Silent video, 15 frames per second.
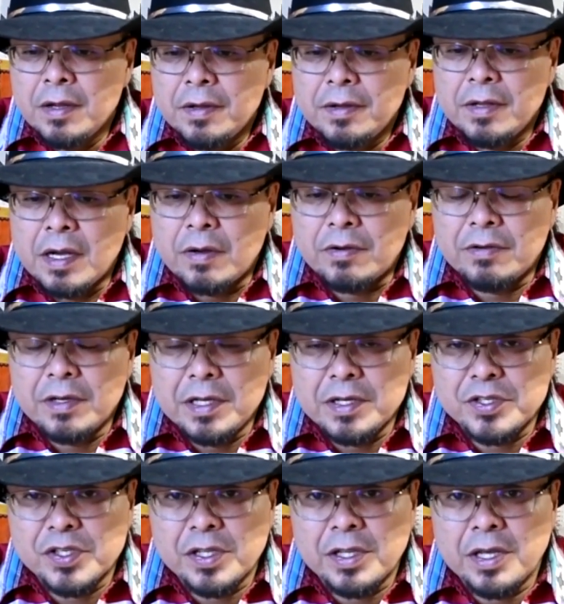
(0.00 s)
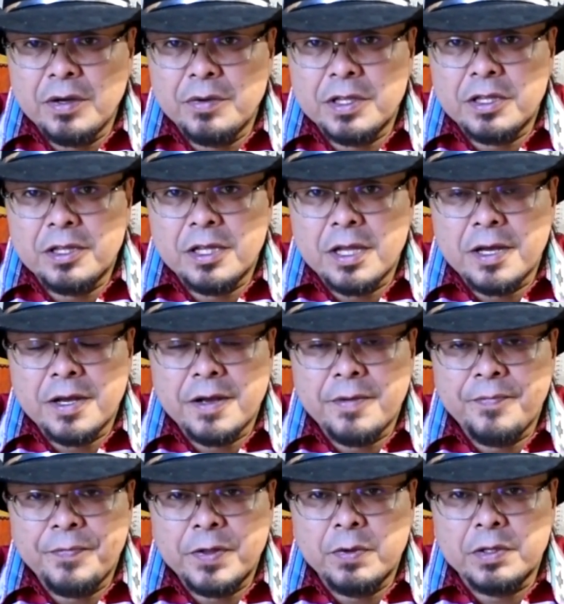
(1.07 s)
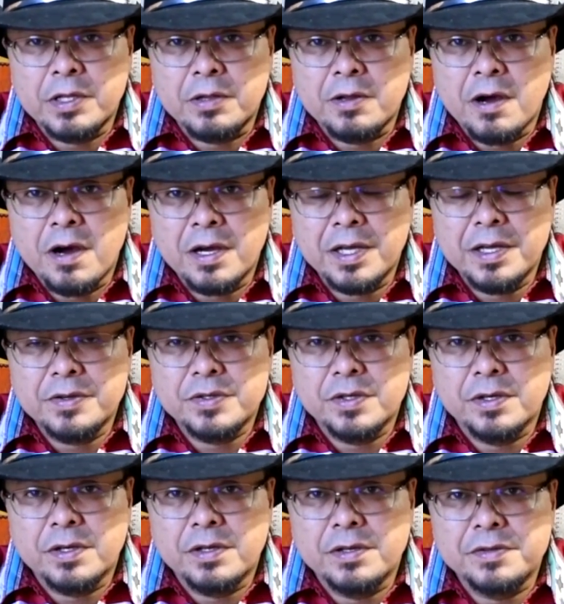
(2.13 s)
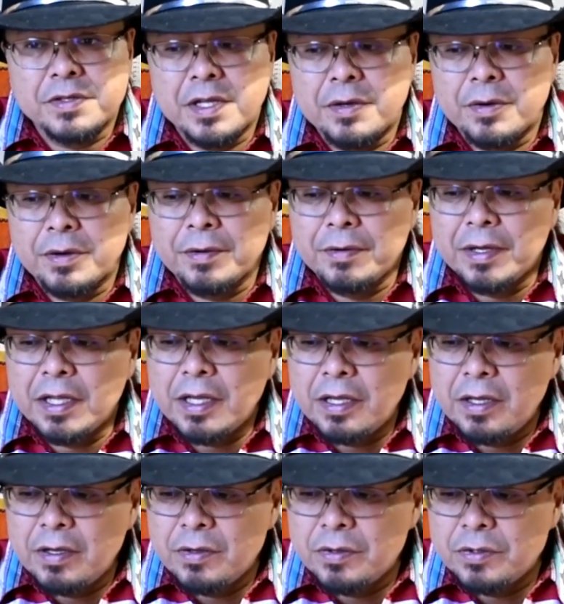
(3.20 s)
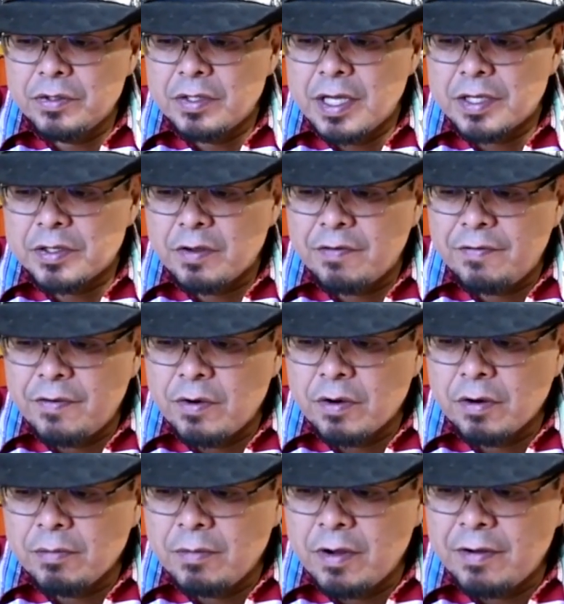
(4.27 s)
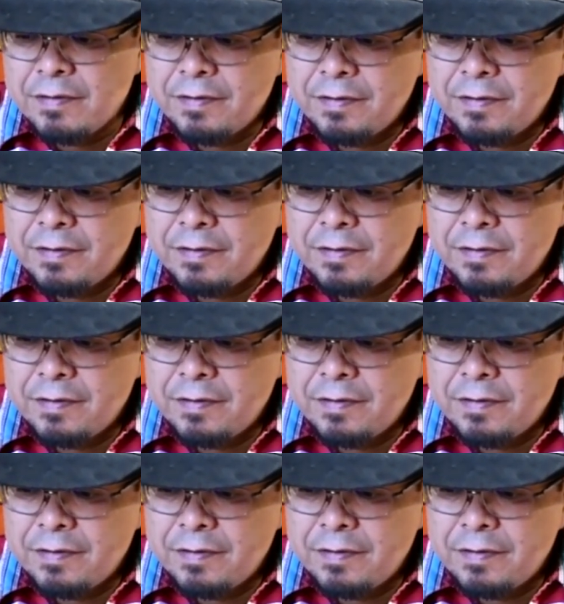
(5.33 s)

Now, traditionally with the talking circles, they were really used as a form of